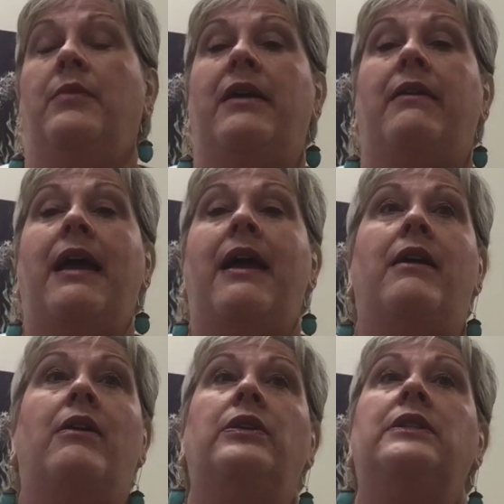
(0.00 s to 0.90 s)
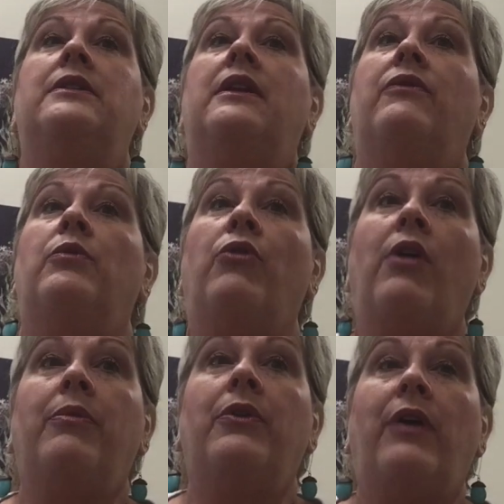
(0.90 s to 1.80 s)
about how, instead of a
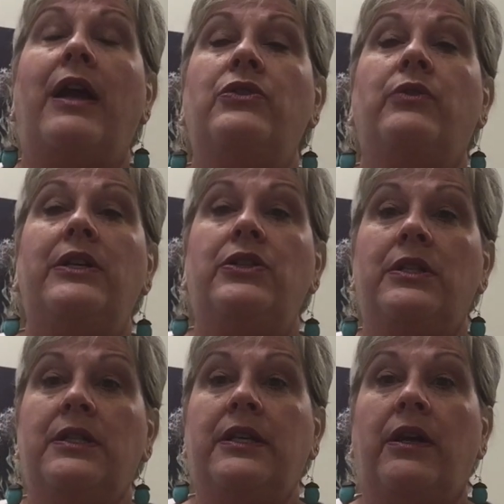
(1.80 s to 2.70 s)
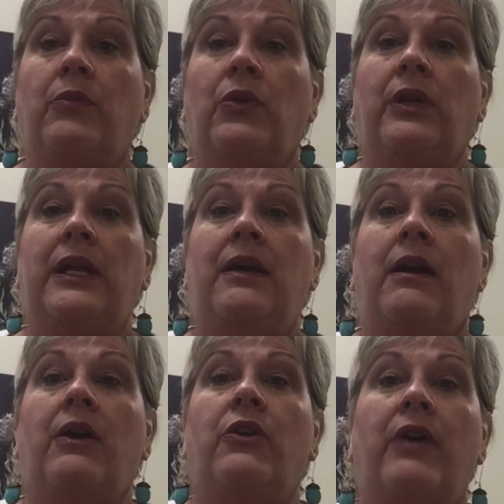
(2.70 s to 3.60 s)
proper graduation ceremony,
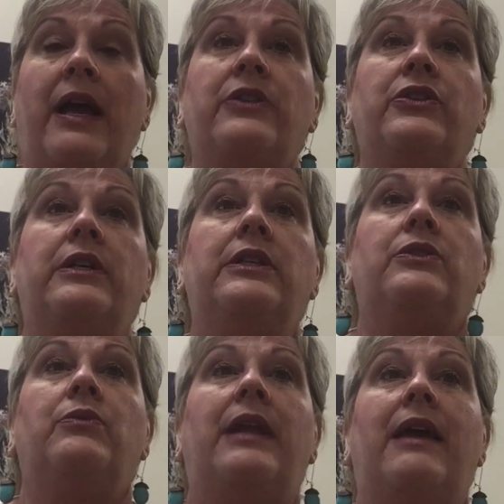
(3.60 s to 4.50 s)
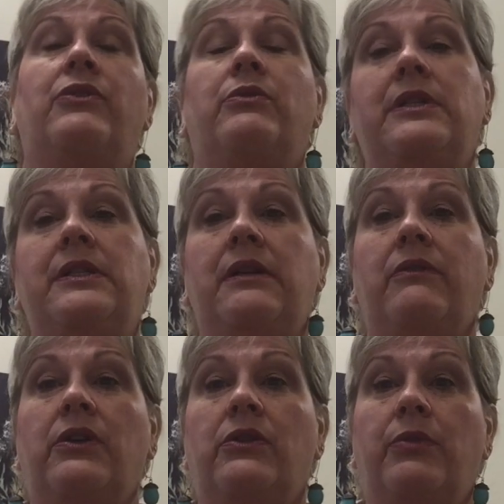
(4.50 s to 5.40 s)
our graduates would have to
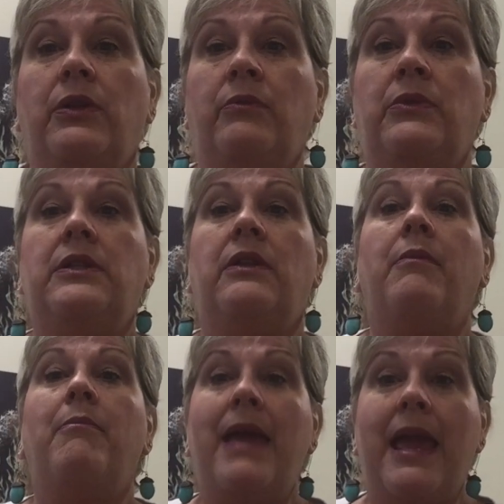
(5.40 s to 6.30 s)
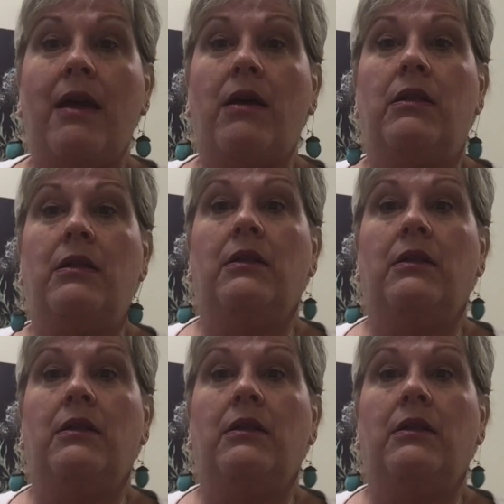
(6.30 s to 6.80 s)
receive their diplomas in the mail.